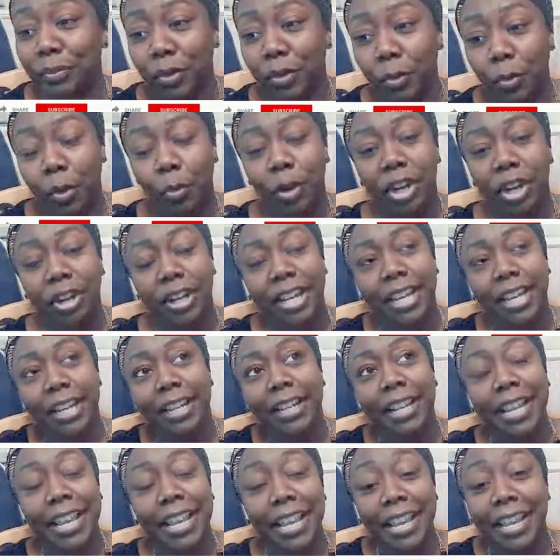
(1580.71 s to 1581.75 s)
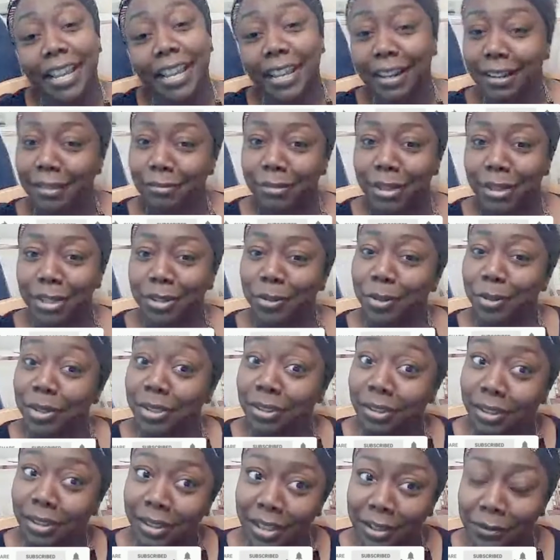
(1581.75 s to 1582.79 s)
But where can anyone who is
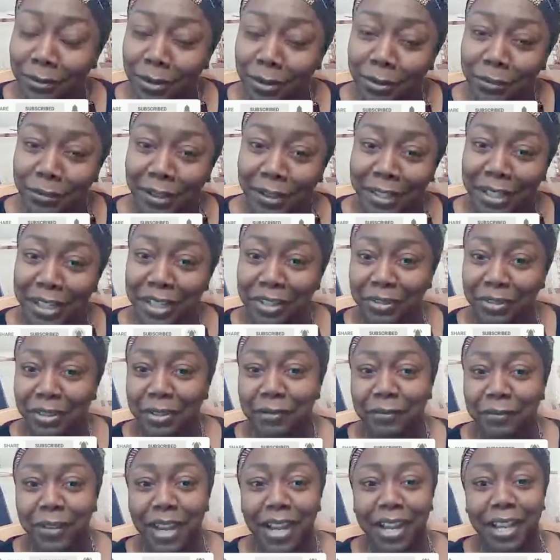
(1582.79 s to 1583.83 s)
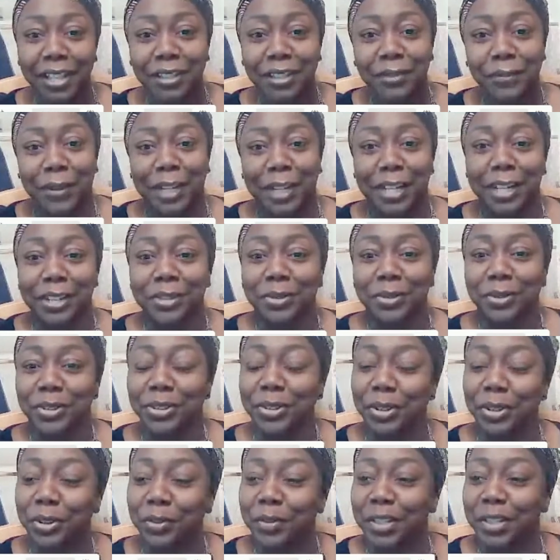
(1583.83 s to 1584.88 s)
looking for financial advice, financial
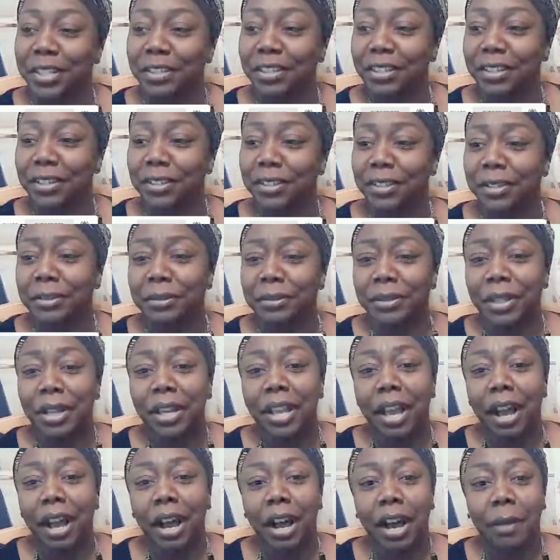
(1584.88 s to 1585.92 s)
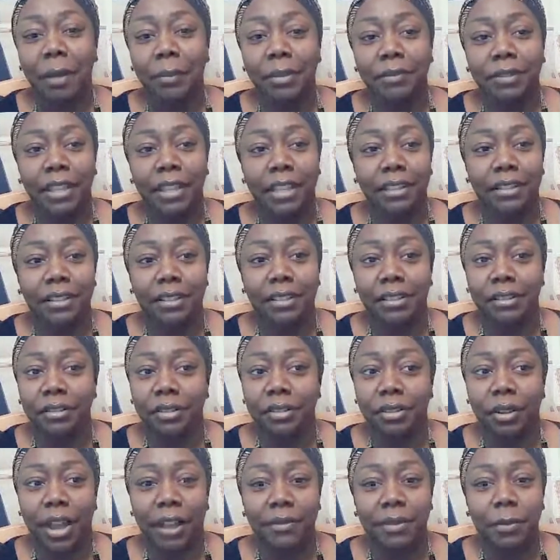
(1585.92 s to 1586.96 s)
services, if they just
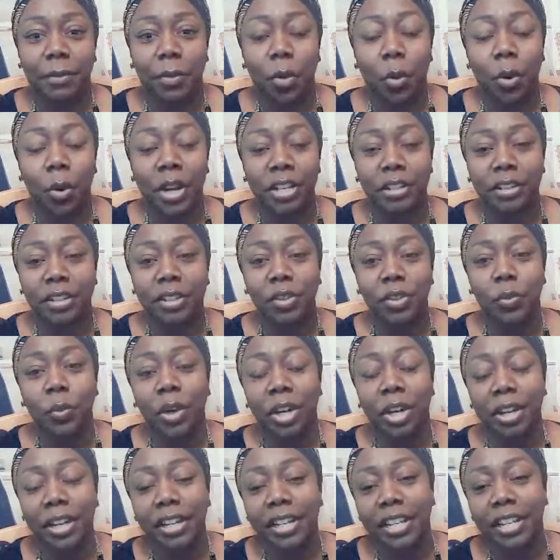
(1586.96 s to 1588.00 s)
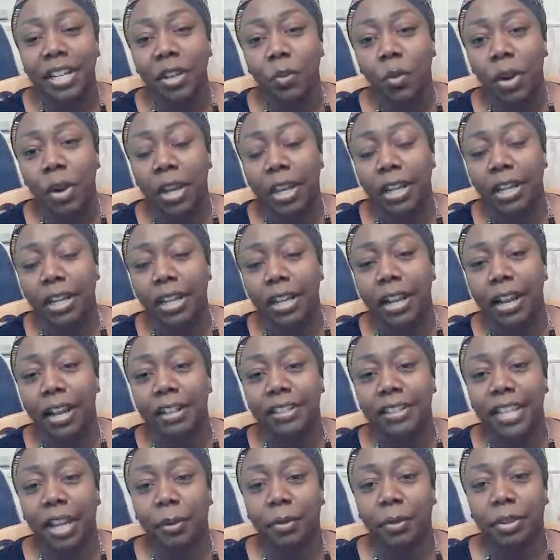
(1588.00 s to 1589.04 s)
have some questions, where can anyone get in
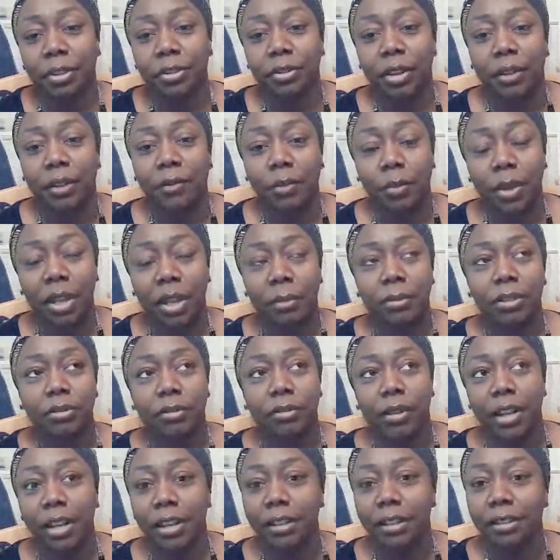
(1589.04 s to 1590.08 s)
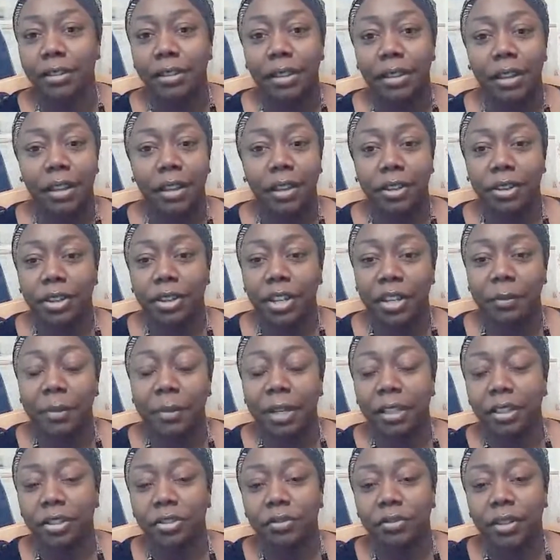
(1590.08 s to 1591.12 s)
contact with you? Web address,
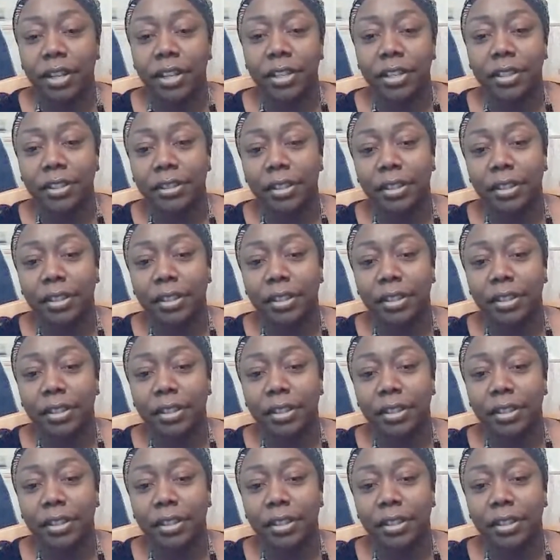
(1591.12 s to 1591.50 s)
email address?